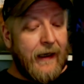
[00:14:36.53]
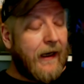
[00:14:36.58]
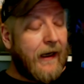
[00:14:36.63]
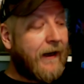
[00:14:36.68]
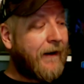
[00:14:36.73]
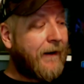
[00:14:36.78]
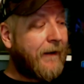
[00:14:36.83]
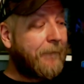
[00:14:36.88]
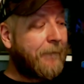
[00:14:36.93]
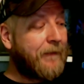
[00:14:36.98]

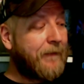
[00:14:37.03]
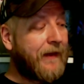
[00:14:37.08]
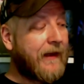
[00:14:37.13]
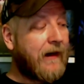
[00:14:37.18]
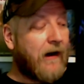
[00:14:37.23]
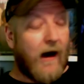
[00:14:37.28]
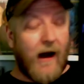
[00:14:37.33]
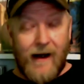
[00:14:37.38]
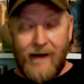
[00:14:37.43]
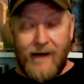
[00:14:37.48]

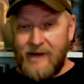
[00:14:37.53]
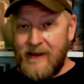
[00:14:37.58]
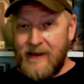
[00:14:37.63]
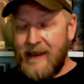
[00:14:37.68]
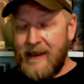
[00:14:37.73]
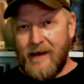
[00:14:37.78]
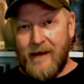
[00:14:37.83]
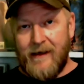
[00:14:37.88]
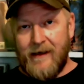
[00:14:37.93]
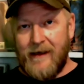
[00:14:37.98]
They're
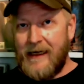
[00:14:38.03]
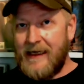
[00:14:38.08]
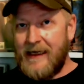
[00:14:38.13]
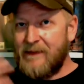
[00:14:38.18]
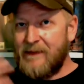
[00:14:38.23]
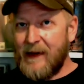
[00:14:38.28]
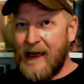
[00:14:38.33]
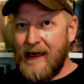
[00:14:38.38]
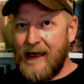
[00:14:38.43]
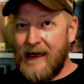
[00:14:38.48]
obviously going to
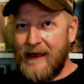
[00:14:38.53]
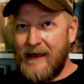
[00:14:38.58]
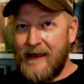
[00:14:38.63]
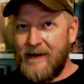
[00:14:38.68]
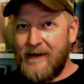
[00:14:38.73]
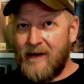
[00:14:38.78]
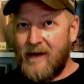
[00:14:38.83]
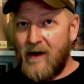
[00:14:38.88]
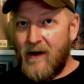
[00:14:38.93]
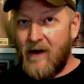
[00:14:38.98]

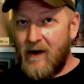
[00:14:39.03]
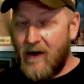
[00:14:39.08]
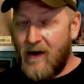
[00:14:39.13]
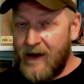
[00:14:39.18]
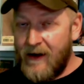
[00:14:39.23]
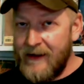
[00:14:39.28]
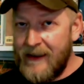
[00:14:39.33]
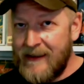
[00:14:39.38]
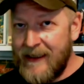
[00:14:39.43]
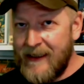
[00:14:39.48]
expand
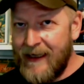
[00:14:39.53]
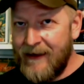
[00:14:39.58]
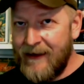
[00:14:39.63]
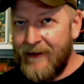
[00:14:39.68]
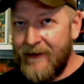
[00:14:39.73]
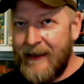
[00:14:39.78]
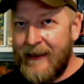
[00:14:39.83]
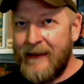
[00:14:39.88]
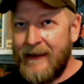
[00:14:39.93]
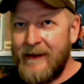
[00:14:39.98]
on the Ten
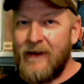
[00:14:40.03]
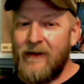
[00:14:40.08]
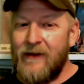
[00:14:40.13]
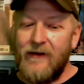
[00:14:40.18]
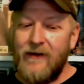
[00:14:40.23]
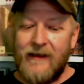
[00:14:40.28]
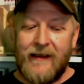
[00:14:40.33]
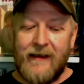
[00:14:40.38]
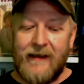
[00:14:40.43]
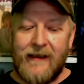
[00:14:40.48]
Rings,
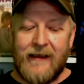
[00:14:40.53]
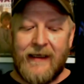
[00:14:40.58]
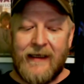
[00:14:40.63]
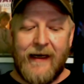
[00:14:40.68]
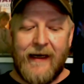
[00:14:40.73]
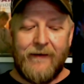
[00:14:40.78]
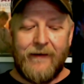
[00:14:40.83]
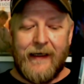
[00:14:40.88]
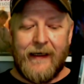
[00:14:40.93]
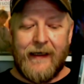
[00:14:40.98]
who's in the
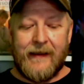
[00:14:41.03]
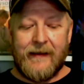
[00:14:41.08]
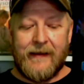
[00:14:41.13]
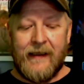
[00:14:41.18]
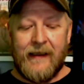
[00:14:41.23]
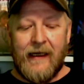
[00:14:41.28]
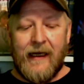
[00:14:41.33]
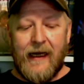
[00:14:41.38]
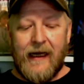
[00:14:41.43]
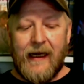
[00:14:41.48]
Ten Rings,
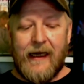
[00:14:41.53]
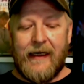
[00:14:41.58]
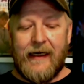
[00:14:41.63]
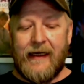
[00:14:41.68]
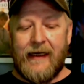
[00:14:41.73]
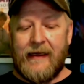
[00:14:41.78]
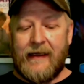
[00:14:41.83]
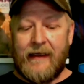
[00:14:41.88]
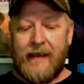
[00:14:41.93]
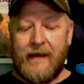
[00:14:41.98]
and
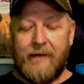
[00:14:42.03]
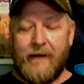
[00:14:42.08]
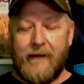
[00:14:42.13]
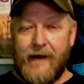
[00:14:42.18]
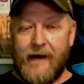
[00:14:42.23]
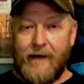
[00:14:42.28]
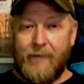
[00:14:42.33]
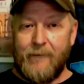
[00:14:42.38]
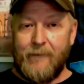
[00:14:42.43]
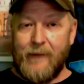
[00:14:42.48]
I think
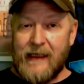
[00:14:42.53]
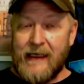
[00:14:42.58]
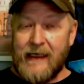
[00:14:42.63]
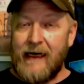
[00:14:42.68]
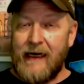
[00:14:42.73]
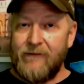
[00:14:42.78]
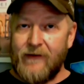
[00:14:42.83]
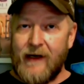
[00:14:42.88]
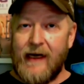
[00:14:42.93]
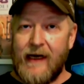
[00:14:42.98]

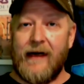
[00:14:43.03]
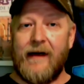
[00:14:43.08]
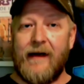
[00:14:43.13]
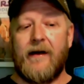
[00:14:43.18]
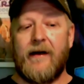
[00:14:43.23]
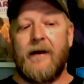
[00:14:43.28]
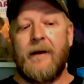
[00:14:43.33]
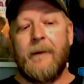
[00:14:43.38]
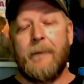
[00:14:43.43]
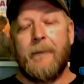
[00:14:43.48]
Midnight
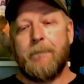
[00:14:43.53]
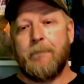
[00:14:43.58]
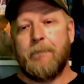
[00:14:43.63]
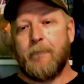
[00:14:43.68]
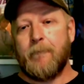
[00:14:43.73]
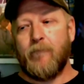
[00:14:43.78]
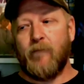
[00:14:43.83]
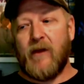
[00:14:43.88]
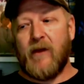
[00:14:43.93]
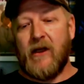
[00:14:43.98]
Fire,
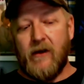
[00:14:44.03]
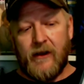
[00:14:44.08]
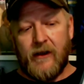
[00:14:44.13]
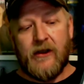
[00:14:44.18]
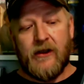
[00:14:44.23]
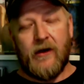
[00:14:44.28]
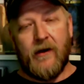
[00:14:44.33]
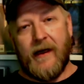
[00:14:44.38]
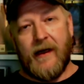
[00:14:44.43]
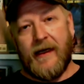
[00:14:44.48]
good
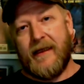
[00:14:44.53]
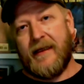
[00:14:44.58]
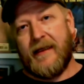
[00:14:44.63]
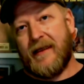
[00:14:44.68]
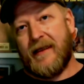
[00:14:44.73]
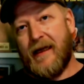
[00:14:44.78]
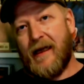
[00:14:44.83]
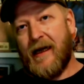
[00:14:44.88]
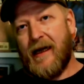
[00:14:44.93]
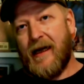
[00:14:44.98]

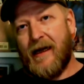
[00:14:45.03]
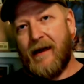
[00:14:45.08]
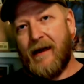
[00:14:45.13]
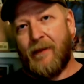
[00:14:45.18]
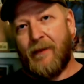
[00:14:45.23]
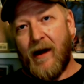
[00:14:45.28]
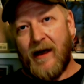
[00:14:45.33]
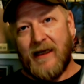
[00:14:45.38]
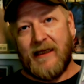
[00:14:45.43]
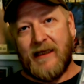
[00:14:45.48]
choice,
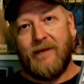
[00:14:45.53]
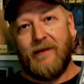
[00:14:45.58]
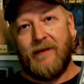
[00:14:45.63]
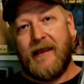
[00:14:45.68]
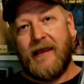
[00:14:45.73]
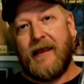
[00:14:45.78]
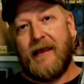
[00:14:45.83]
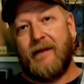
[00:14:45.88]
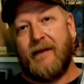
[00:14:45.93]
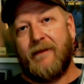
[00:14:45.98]

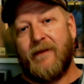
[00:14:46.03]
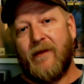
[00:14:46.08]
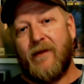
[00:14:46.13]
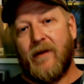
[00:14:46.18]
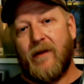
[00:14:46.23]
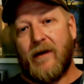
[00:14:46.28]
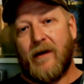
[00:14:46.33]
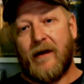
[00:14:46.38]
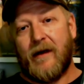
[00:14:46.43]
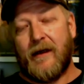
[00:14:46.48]
possibly
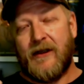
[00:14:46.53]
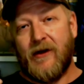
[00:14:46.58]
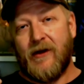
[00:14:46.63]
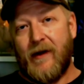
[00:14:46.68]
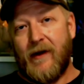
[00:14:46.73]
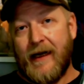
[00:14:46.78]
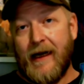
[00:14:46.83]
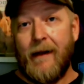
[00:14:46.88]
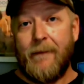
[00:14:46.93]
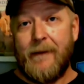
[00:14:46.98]
for
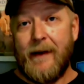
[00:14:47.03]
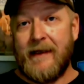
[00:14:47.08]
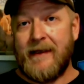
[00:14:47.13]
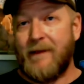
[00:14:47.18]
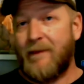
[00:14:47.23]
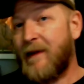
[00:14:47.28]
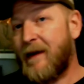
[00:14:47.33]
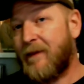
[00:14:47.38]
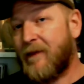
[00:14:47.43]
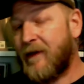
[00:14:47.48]
showing up as
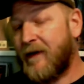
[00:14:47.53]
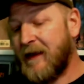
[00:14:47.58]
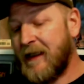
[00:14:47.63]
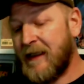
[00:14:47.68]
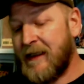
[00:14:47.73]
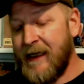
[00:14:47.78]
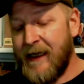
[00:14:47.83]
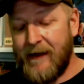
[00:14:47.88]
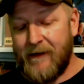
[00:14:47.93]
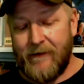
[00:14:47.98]
a member of the
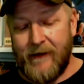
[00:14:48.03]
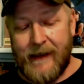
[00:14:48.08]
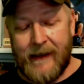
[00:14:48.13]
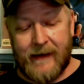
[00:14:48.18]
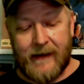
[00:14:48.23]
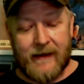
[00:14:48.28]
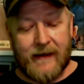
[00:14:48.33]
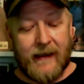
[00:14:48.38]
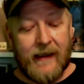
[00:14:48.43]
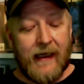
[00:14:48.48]
Ten
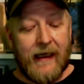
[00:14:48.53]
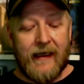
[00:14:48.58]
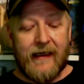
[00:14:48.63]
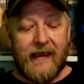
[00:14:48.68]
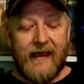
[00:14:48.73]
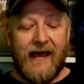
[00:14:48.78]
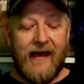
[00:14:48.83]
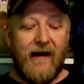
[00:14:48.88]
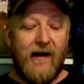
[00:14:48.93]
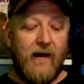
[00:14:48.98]
Rings.
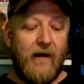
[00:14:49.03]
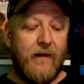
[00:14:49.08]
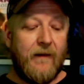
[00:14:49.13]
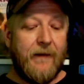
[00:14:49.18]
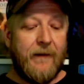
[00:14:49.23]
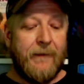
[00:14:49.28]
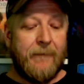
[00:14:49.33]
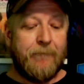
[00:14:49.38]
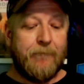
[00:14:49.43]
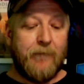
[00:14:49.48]
Now,
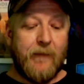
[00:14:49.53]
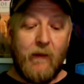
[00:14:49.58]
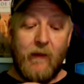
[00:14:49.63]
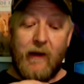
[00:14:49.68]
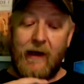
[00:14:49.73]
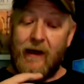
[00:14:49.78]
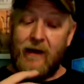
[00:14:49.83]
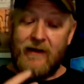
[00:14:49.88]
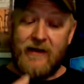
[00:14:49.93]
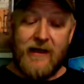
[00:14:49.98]

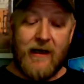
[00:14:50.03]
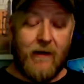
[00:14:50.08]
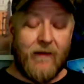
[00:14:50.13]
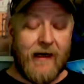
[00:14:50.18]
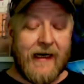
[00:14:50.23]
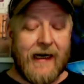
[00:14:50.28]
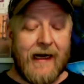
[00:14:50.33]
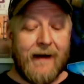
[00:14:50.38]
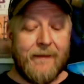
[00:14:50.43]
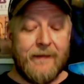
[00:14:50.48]
we all saw
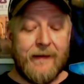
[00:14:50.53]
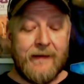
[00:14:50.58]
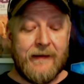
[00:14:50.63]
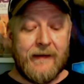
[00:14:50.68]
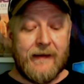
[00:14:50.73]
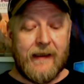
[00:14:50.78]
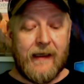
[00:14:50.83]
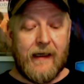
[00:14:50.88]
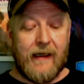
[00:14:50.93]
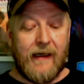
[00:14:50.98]
what
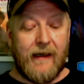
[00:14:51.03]
happened